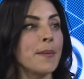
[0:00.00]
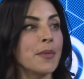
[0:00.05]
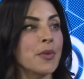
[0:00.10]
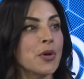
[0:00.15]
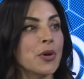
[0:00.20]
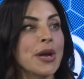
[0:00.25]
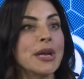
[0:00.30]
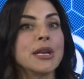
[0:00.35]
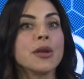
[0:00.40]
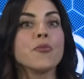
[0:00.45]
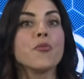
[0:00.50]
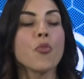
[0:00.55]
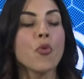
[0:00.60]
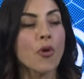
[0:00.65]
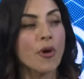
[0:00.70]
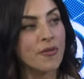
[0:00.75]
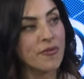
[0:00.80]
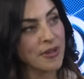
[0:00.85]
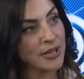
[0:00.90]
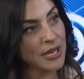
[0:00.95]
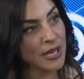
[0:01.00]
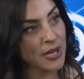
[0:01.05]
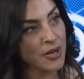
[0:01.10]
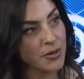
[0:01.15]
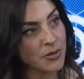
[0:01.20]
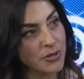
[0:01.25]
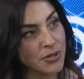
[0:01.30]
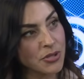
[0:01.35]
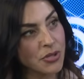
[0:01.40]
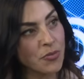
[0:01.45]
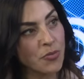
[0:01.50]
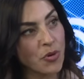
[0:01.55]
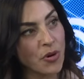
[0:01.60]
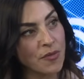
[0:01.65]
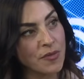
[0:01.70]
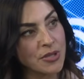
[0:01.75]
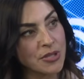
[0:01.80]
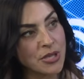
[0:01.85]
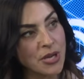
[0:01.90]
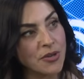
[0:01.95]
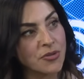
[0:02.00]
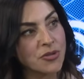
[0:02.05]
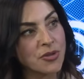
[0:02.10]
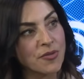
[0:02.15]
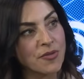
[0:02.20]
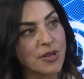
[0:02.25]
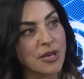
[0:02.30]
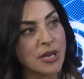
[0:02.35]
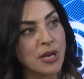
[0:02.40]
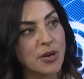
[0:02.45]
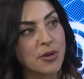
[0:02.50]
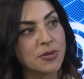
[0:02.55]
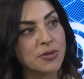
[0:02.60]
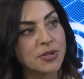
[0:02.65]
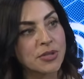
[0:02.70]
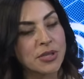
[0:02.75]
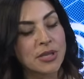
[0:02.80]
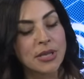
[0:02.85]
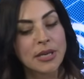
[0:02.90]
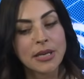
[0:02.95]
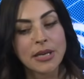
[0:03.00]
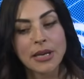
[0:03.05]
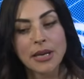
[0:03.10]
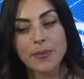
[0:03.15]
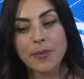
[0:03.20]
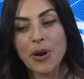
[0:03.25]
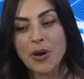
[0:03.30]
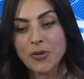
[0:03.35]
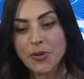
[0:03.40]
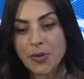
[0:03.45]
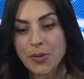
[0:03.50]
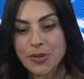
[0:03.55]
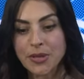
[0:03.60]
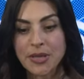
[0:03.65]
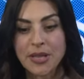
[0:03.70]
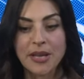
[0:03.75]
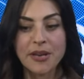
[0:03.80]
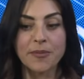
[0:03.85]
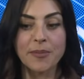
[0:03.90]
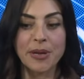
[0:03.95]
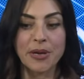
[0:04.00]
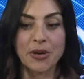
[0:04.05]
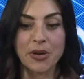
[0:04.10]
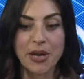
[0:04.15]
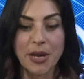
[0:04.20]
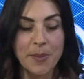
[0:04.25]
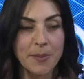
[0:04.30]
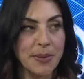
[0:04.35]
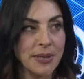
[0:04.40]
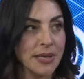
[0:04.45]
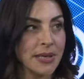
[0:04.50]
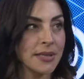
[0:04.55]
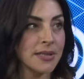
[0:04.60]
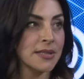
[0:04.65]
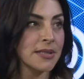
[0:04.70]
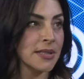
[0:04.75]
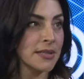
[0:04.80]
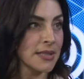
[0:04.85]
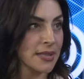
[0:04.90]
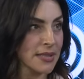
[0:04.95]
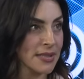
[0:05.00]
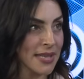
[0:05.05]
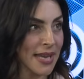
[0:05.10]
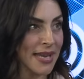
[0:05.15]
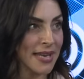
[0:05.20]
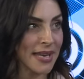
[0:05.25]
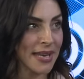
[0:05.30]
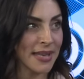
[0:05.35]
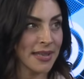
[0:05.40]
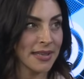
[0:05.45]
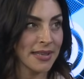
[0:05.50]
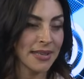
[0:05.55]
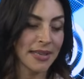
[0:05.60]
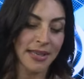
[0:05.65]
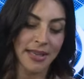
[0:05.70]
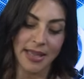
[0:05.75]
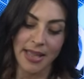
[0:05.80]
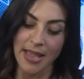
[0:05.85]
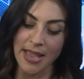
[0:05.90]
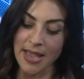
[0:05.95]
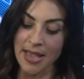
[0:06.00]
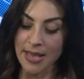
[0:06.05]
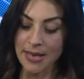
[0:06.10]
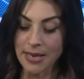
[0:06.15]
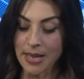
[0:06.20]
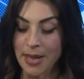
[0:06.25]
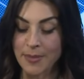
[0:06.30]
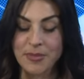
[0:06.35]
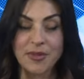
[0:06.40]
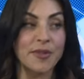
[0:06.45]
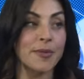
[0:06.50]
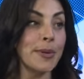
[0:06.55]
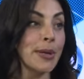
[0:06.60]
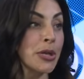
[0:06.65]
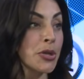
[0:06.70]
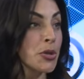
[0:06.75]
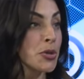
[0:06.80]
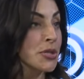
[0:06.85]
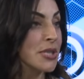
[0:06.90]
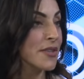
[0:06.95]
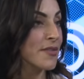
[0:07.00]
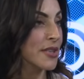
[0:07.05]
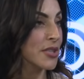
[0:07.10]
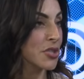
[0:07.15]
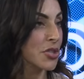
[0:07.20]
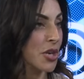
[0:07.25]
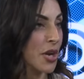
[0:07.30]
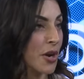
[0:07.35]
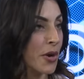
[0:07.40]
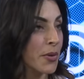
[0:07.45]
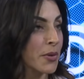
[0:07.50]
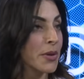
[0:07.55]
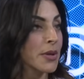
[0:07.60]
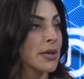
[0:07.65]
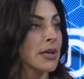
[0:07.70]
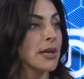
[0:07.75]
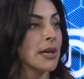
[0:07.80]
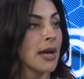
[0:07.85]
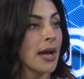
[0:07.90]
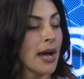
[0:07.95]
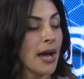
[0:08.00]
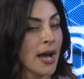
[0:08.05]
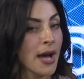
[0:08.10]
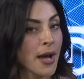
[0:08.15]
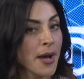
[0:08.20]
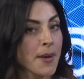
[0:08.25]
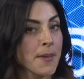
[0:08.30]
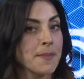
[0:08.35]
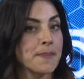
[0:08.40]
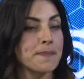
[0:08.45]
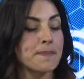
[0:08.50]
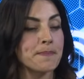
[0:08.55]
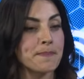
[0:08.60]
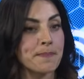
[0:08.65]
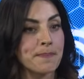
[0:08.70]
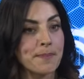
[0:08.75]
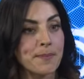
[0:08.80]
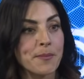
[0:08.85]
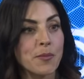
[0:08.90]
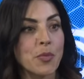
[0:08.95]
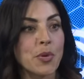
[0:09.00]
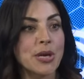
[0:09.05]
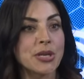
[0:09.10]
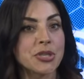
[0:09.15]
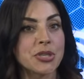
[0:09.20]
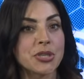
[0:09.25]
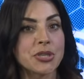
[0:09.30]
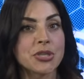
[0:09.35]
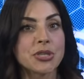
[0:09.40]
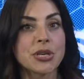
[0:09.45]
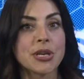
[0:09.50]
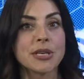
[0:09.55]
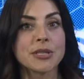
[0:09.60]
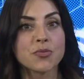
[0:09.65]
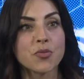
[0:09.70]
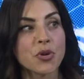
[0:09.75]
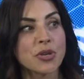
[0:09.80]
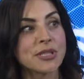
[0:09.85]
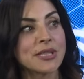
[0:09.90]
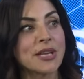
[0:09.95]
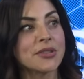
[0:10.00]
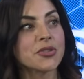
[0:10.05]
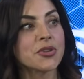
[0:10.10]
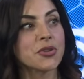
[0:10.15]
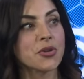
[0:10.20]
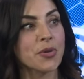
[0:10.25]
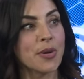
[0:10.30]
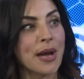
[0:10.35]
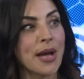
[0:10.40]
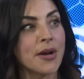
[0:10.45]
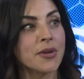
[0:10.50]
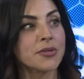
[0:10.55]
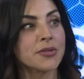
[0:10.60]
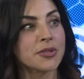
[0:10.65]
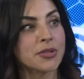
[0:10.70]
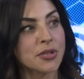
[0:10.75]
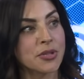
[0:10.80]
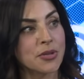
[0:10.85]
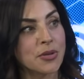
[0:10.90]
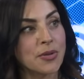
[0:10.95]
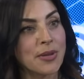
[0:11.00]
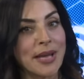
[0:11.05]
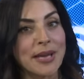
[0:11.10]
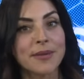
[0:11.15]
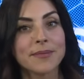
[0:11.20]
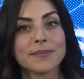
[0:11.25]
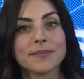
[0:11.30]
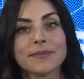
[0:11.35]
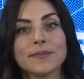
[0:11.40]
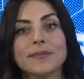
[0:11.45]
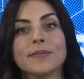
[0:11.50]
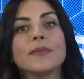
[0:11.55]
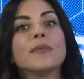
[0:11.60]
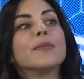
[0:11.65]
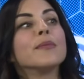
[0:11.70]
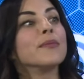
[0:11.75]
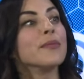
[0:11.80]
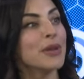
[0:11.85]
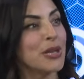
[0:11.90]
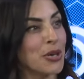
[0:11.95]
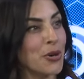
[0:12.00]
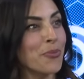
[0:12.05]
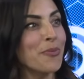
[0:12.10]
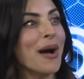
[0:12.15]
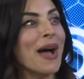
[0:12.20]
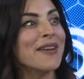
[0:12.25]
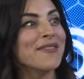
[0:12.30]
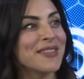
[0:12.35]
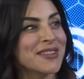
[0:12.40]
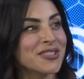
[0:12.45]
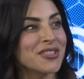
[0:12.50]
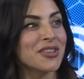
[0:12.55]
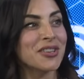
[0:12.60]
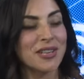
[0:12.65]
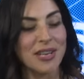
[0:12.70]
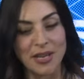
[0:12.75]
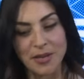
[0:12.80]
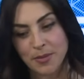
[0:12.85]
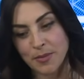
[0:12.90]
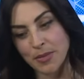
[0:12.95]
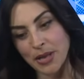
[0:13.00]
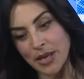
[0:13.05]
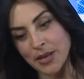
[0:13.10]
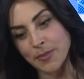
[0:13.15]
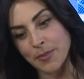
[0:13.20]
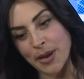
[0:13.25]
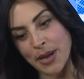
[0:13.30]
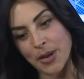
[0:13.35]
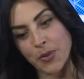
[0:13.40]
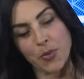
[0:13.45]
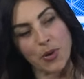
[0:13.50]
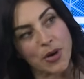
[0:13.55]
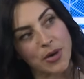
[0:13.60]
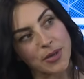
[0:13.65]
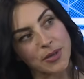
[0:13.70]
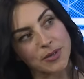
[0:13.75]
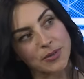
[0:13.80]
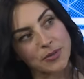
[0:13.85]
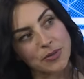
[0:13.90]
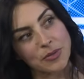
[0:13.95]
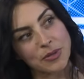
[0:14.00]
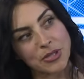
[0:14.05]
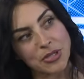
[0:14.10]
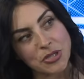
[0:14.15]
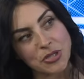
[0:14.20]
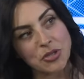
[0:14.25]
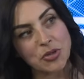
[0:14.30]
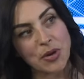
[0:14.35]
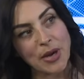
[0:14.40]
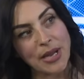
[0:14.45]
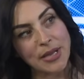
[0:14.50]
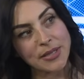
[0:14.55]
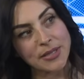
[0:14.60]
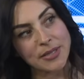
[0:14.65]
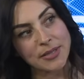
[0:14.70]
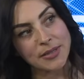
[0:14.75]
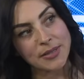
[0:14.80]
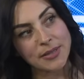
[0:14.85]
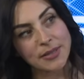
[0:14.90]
Creating more videos, so more of the Tantra videos, partnering with a lot of bigger companies, that's exciting. And I'm developing a new TV show, which is more centered around, you know, like, you know, my vision and my work, mm-hmm. which is great.